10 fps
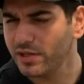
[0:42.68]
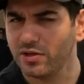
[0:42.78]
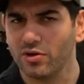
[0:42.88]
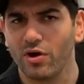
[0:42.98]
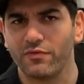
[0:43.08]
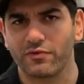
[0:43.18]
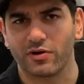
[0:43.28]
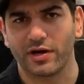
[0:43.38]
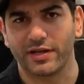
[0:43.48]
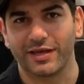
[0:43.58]
good offer
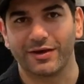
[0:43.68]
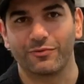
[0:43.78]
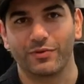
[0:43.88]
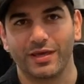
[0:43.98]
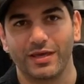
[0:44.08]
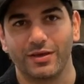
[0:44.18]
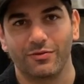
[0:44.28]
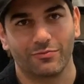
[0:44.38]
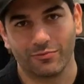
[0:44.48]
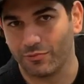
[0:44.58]
on it. We
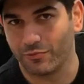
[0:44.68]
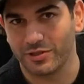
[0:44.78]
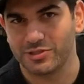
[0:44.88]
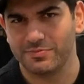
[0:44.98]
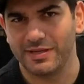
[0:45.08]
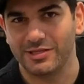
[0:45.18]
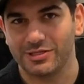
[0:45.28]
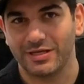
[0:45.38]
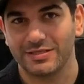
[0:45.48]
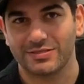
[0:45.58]
went to
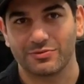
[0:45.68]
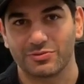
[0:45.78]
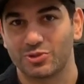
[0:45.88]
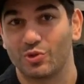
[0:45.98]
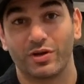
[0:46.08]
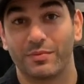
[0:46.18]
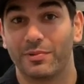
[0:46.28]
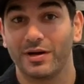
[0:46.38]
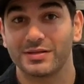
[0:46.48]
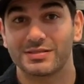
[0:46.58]
BJ's, it was 200
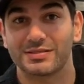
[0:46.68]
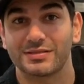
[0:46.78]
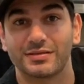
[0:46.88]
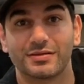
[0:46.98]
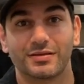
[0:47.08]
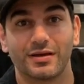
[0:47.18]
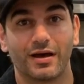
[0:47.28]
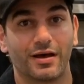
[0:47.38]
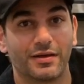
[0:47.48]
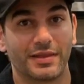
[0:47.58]
bucks.
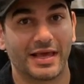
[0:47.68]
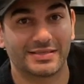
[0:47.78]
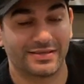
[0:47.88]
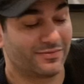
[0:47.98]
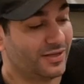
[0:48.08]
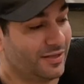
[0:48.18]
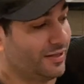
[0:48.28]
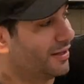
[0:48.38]
They had $70